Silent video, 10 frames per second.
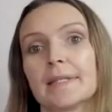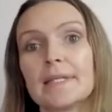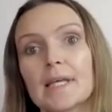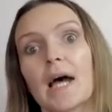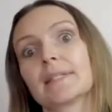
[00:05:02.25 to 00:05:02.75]

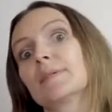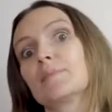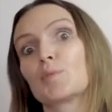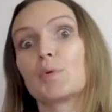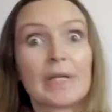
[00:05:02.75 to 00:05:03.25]
these
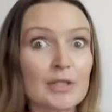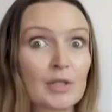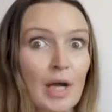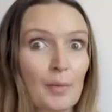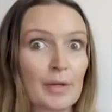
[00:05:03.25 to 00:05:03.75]
items would need to
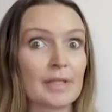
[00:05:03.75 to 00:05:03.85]
come with a